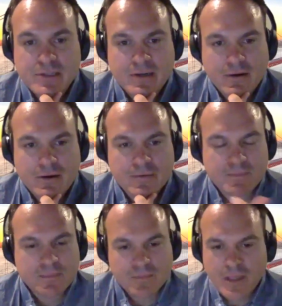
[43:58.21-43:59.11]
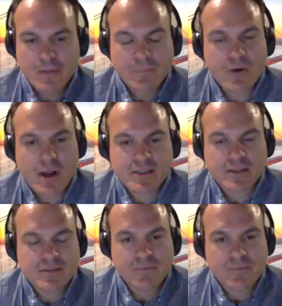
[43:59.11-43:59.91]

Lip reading: that are in the process of